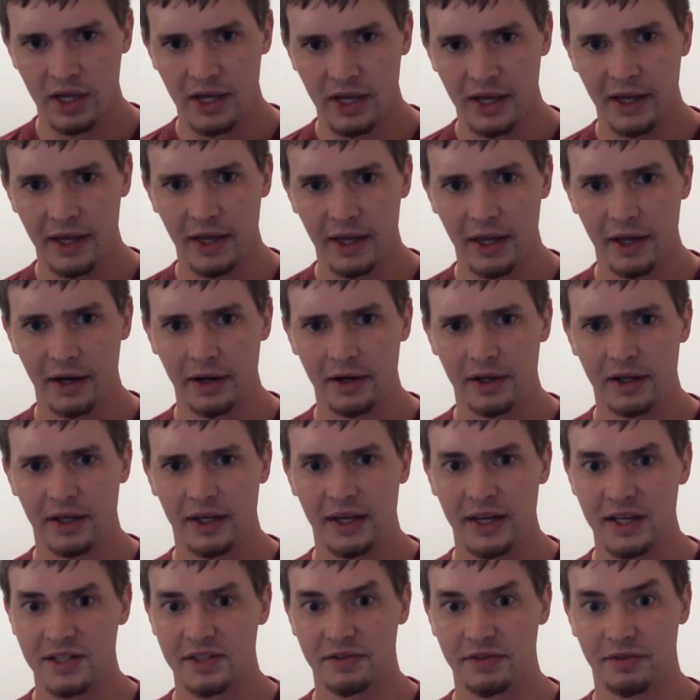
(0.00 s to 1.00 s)
And
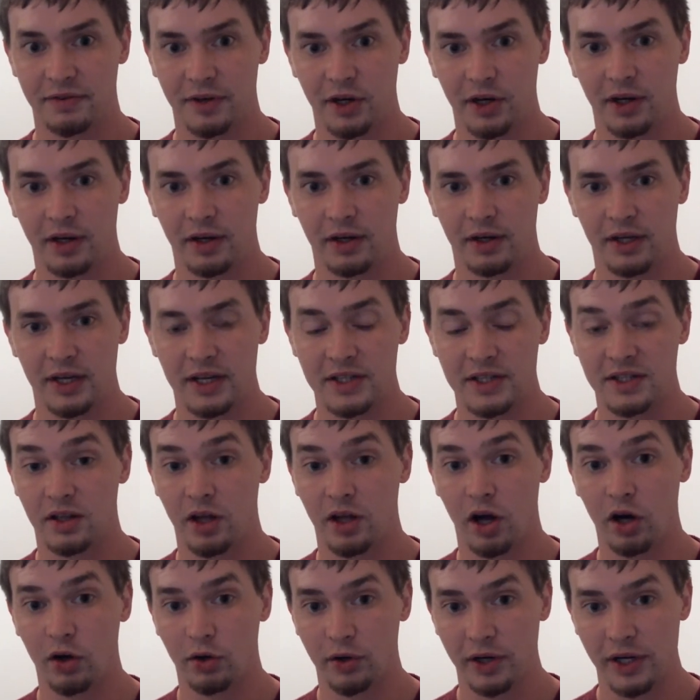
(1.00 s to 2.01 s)
he has a
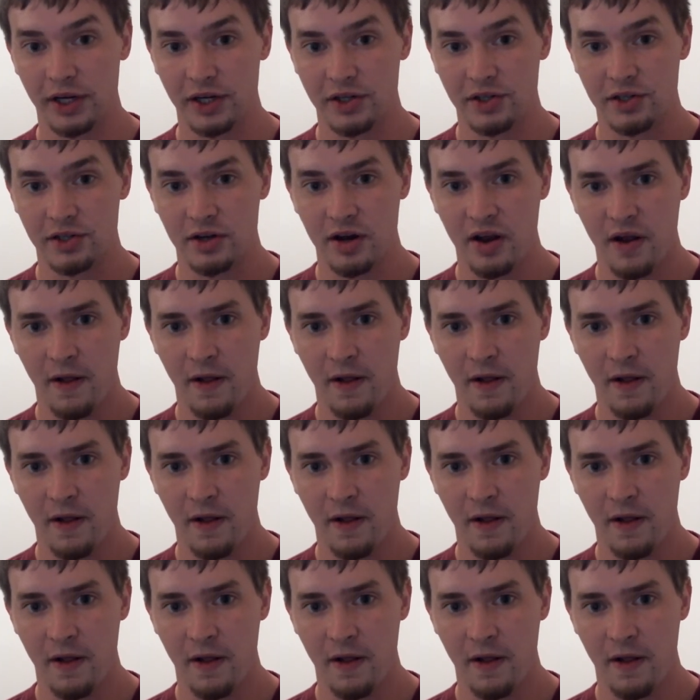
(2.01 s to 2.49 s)
long reach.